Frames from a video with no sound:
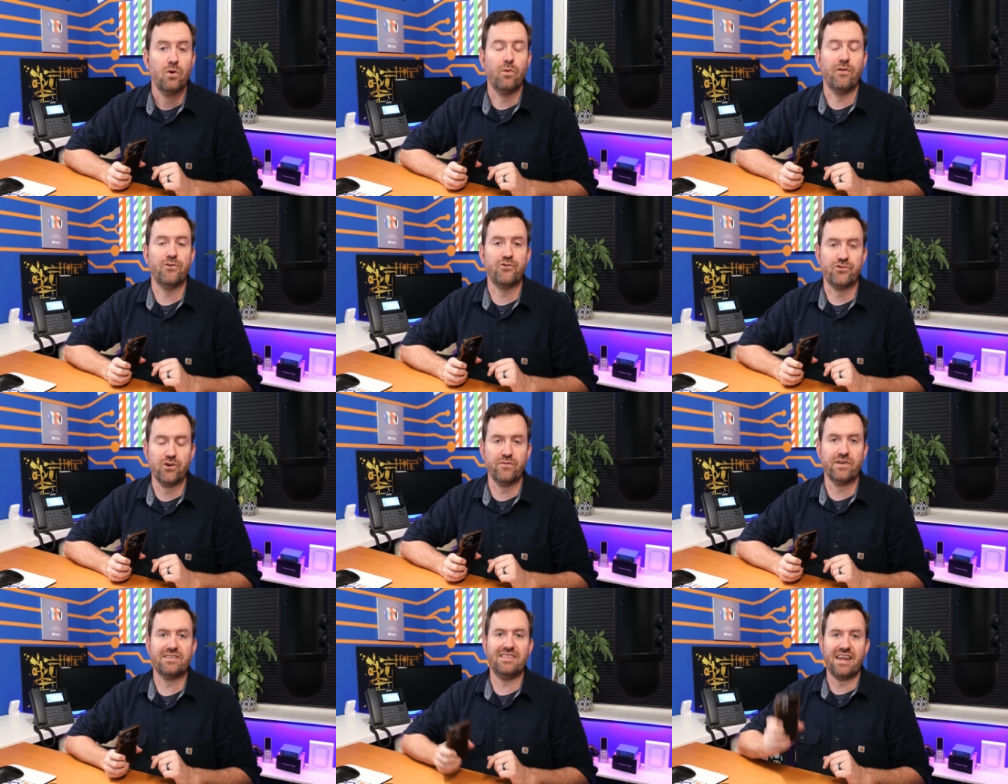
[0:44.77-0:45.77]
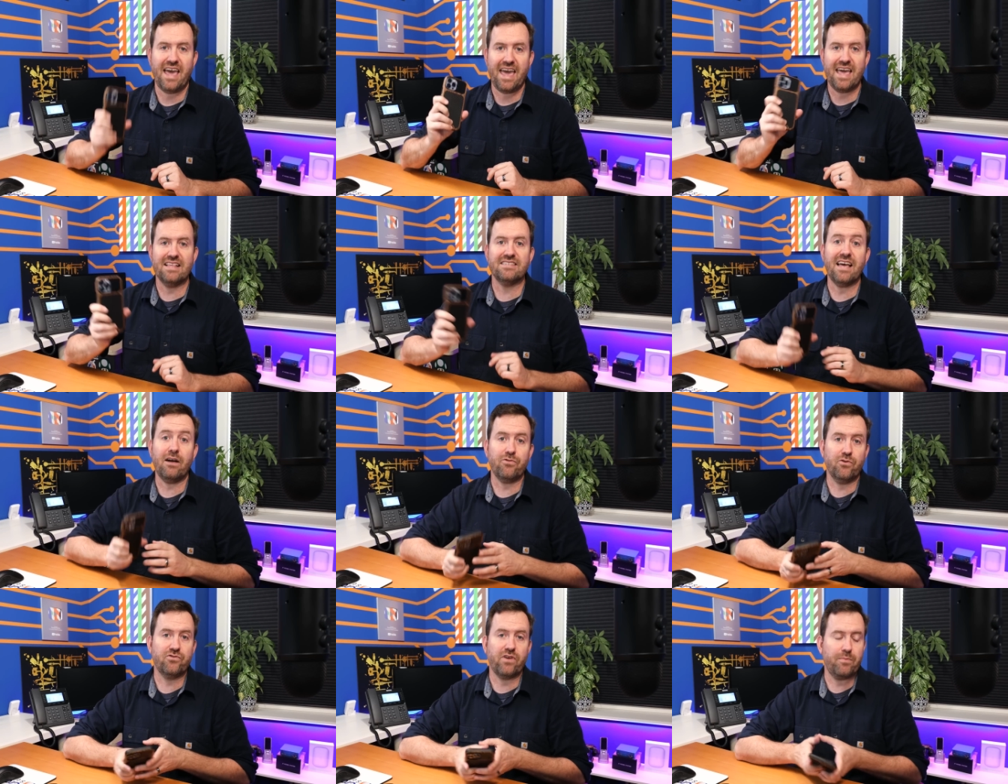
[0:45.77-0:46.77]
Well, the service that hands out
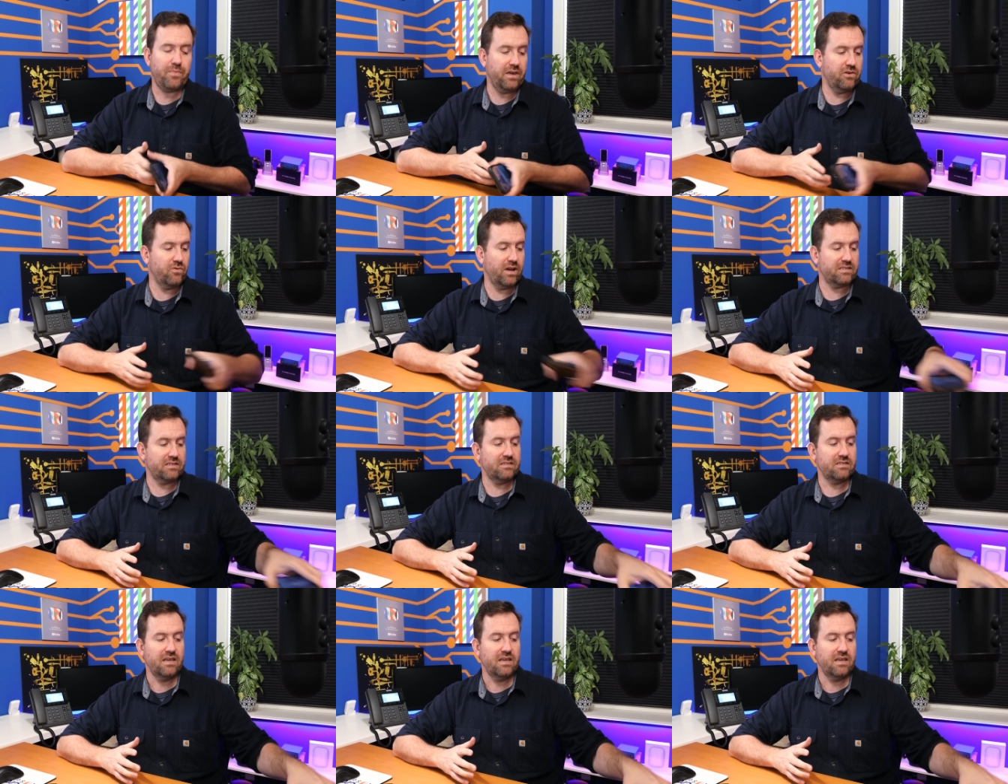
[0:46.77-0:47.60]
those IP addresses